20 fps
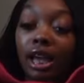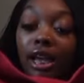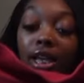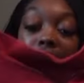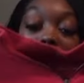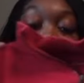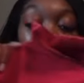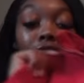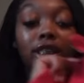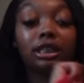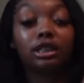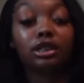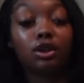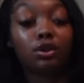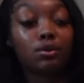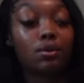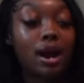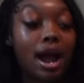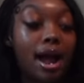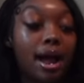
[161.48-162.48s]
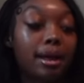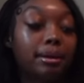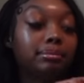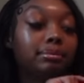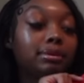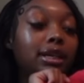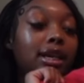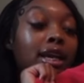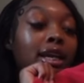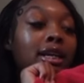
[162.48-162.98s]
it's just
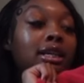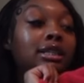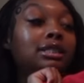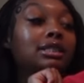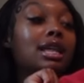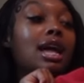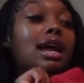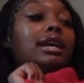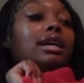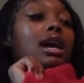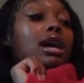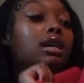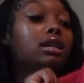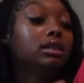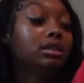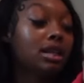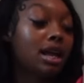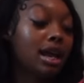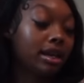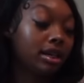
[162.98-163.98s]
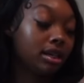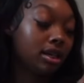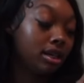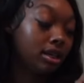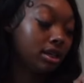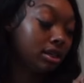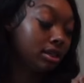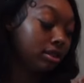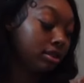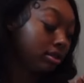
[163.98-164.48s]
cropped and it's like kind of like
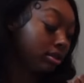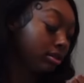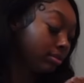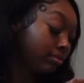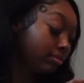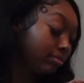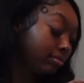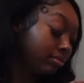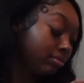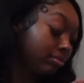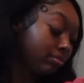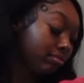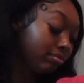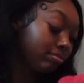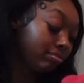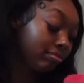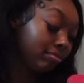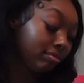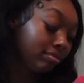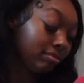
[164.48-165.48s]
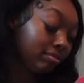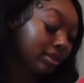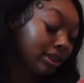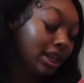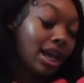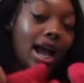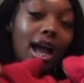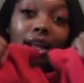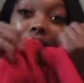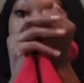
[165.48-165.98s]
a
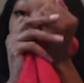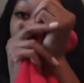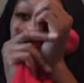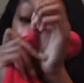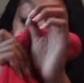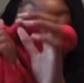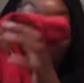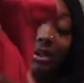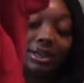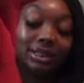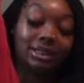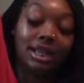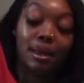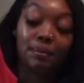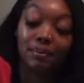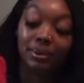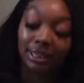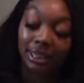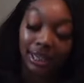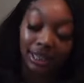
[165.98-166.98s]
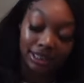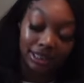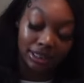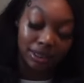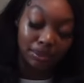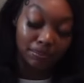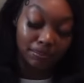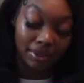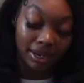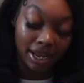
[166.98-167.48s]
i don't know what type of
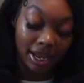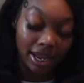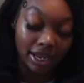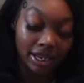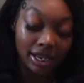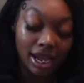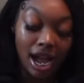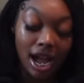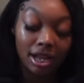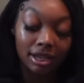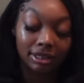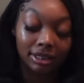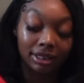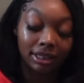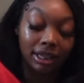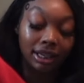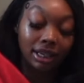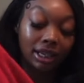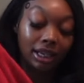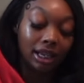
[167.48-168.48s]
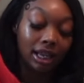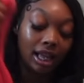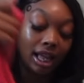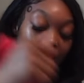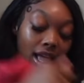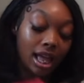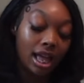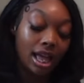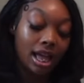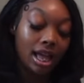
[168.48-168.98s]
texture but y'all see
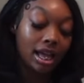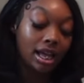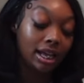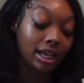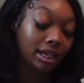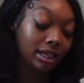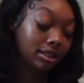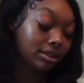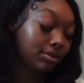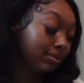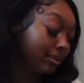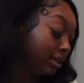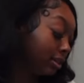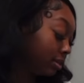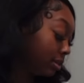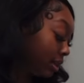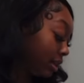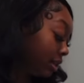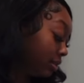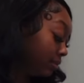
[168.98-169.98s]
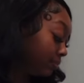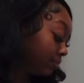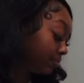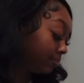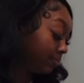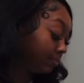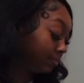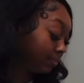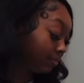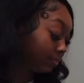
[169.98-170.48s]
it's real cute
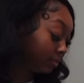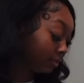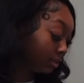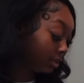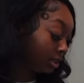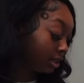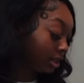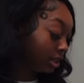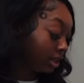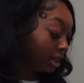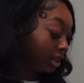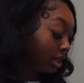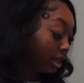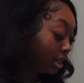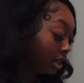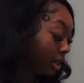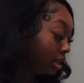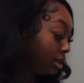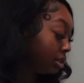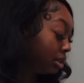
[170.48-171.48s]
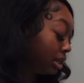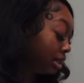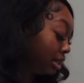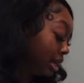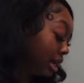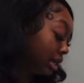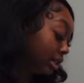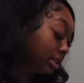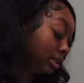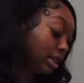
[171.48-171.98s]
the
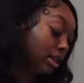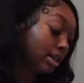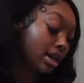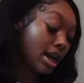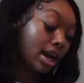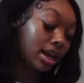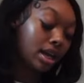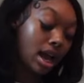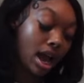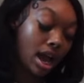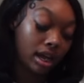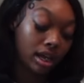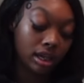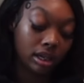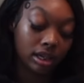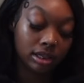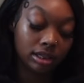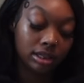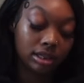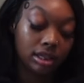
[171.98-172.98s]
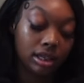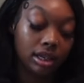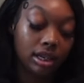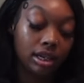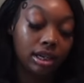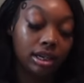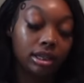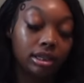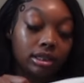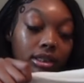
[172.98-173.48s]
next thing i got is
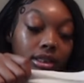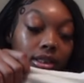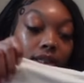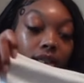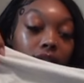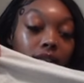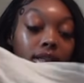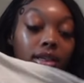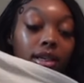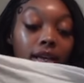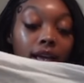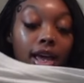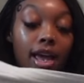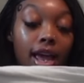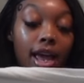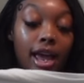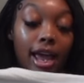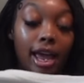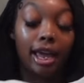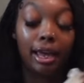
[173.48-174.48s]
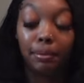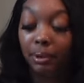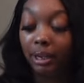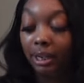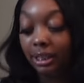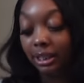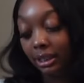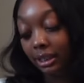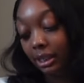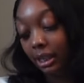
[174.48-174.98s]
this
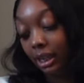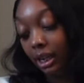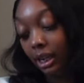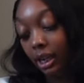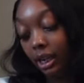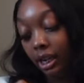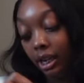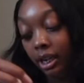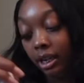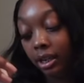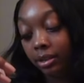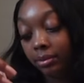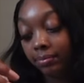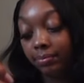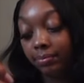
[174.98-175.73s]
ABC